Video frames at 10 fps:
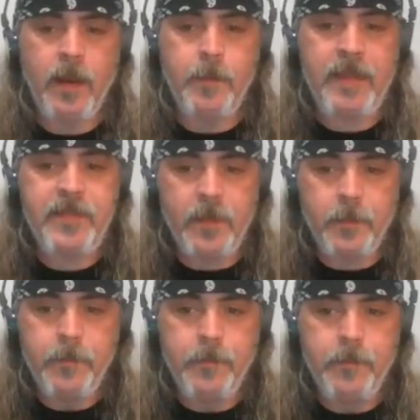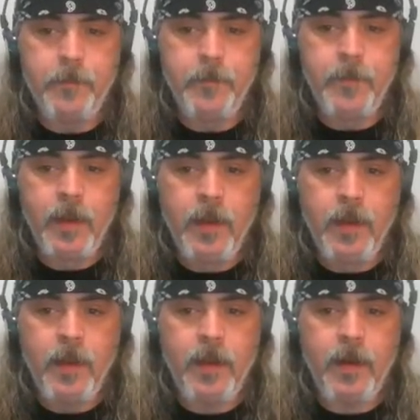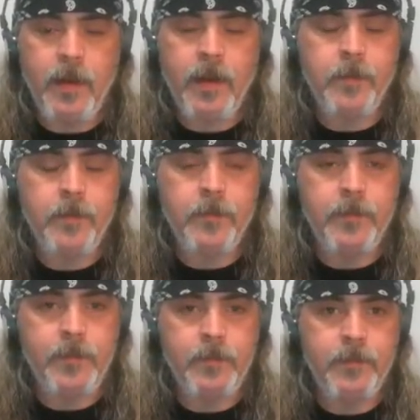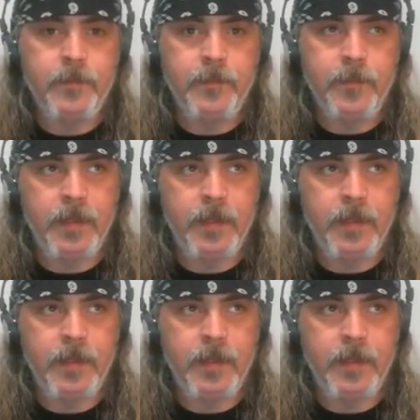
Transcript: met them in